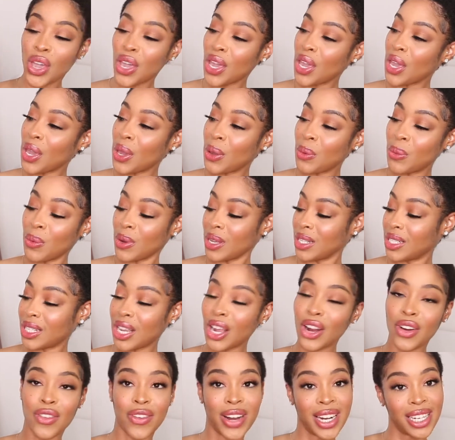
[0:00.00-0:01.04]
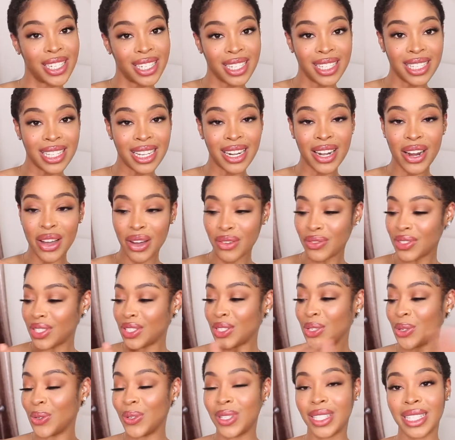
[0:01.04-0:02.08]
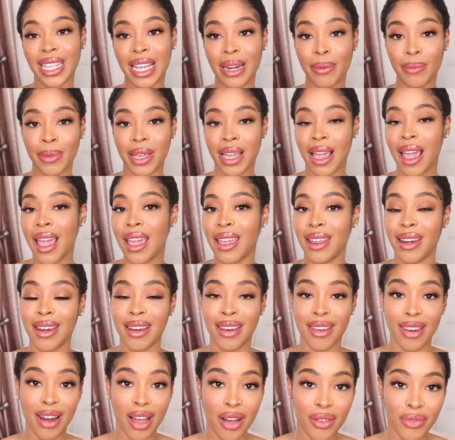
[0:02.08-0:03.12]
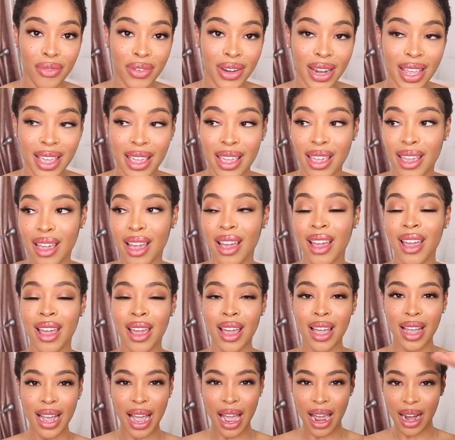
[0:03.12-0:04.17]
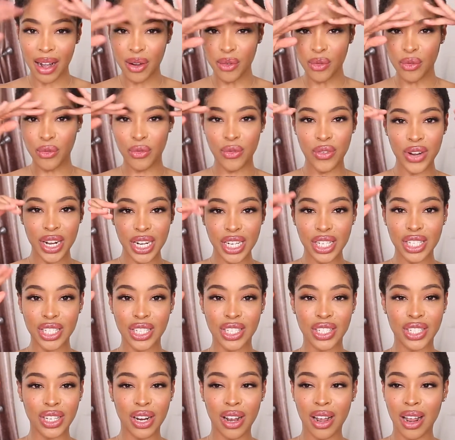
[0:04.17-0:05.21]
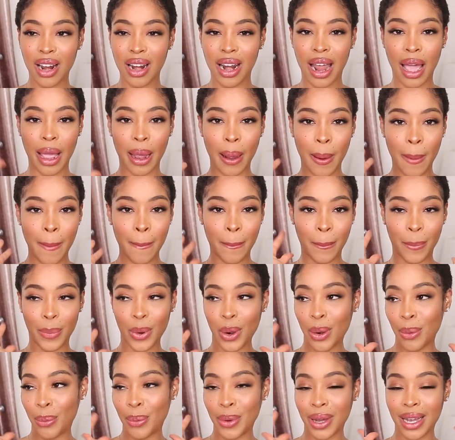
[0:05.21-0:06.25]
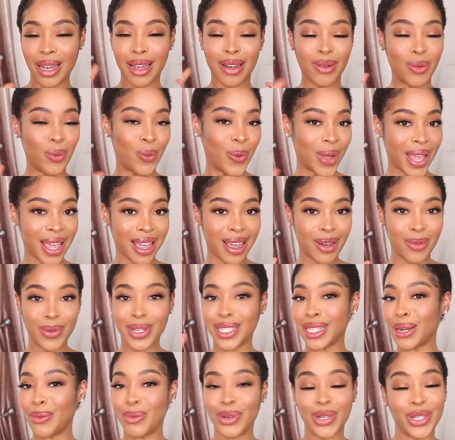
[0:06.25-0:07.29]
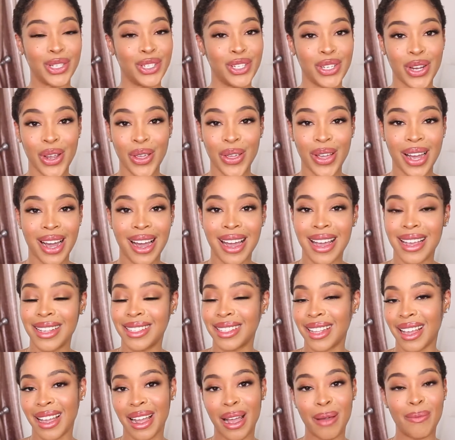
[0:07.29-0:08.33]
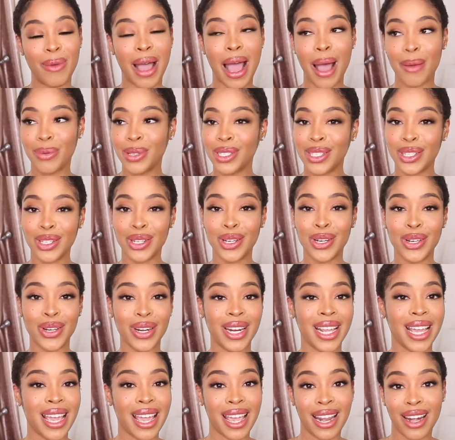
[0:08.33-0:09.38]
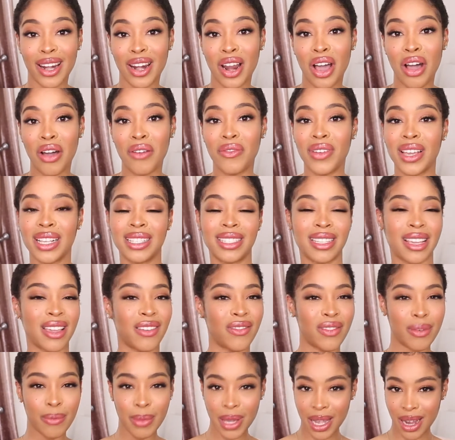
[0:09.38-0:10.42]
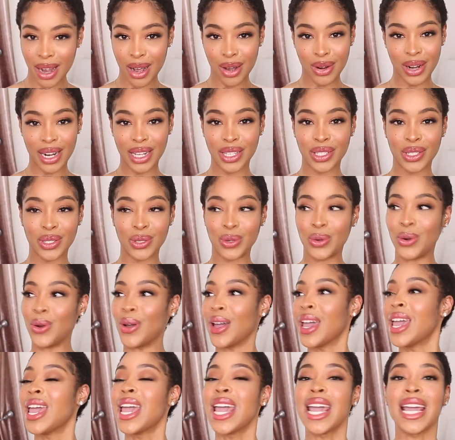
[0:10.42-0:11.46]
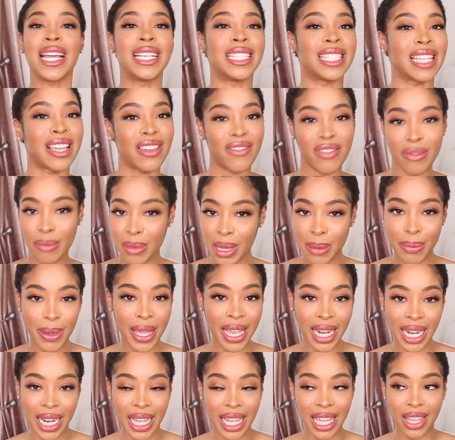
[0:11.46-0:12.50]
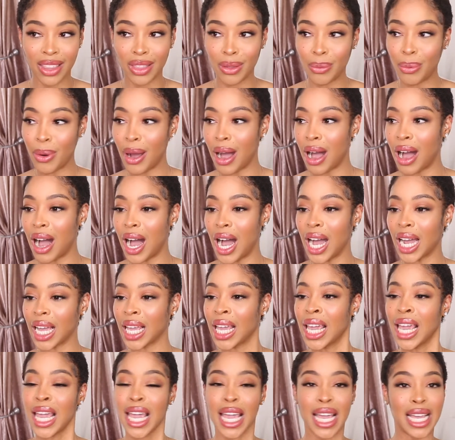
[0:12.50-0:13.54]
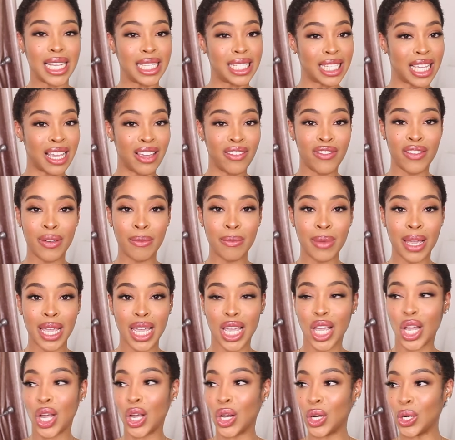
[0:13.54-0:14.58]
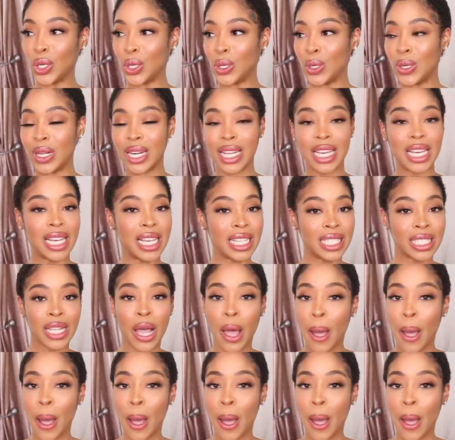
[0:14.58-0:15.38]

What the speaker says: who was gracious enough to send me a lovely kind of fringe like bob wig, which I want to show you guys. Like, I'm absolutely in love. It's giving me Girl Next Door, it's giving me Picnic in the Park, it's giving me Glueless.